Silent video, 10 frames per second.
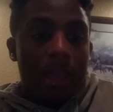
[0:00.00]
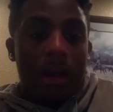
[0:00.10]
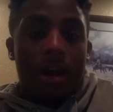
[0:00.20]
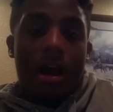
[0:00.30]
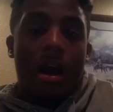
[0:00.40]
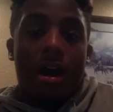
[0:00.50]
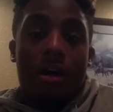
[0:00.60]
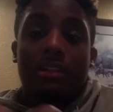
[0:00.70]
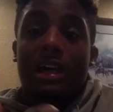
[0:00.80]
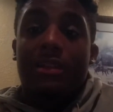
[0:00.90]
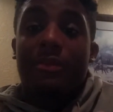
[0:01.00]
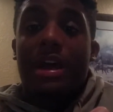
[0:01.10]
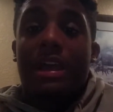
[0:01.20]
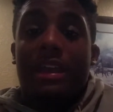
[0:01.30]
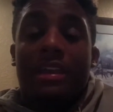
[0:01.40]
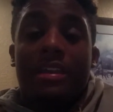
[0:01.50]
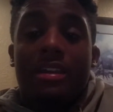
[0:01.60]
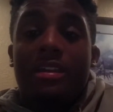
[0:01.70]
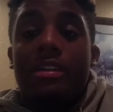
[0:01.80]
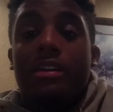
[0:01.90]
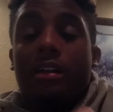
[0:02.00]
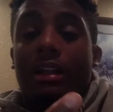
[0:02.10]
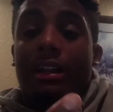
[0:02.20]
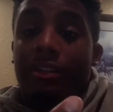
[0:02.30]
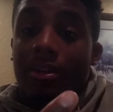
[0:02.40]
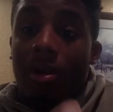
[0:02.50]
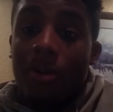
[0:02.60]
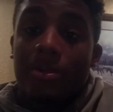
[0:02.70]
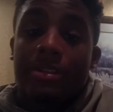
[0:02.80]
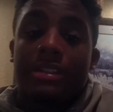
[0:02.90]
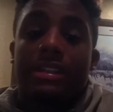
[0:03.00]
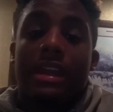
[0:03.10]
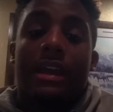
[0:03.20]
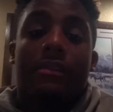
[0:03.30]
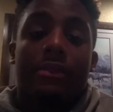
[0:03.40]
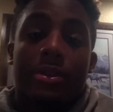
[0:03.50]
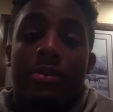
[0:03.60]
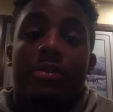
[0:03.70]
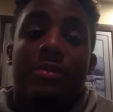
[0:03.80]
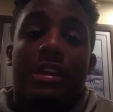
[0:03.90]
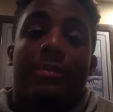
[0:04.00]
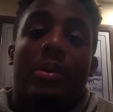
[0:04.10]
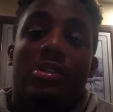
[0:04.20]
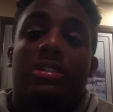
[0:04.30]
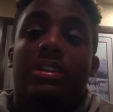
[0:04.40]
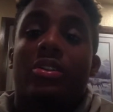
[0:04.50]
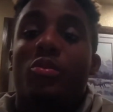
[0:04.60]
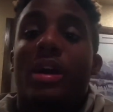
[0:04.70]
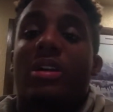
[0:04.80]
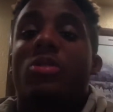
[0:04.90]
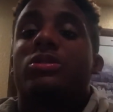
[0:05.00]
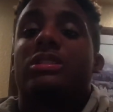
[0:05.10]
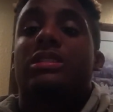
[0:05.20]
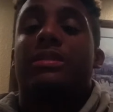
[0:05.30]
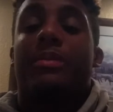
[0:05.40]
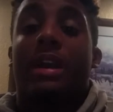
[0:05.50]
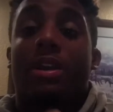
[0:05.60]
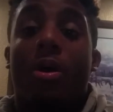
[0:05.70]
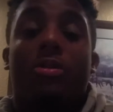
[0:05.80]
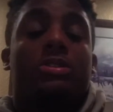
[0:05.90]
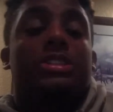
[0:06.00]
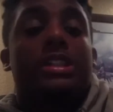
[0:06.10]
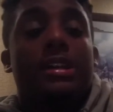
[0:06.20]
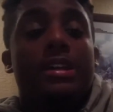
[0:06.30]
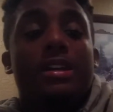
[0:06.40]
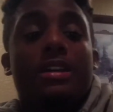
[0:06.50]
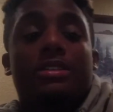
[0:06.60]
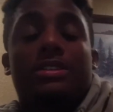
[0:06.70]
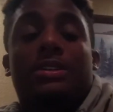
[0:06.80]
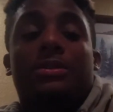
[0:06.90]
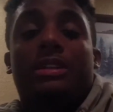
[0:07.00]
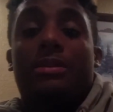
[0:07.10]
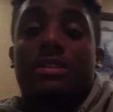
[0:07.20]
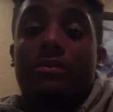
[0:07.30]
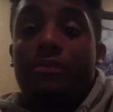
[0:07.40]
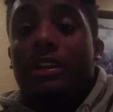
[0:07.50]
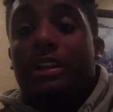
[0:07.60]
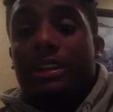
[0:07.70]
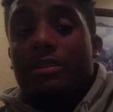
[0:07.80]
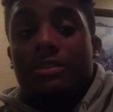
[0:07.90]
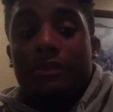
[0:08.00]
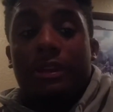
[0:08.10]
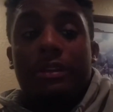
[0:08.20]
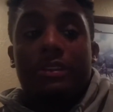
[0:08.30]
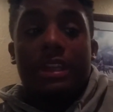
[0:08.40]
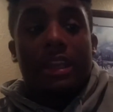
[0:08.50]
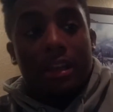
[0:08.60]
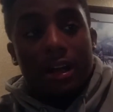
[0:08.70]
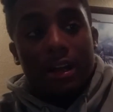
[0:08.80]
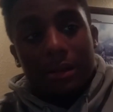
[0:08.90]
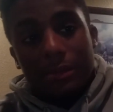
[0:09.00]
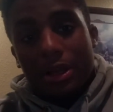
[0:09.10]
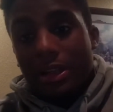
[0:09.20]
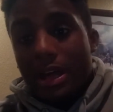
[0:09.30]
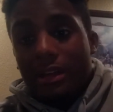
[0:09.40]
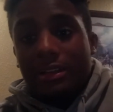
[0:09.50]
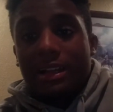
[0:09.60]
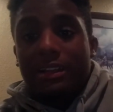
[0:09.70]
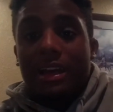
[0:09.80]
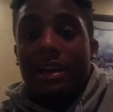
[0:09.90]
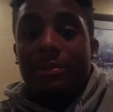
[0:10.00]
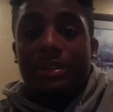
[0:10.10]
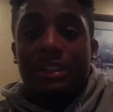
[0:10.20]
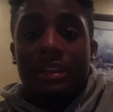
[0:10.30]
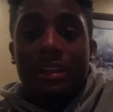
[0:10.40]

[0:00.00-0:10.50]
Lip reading: A lot of the coaches that recruited me personally knew my coach, so that was a really good thing. A lot of times,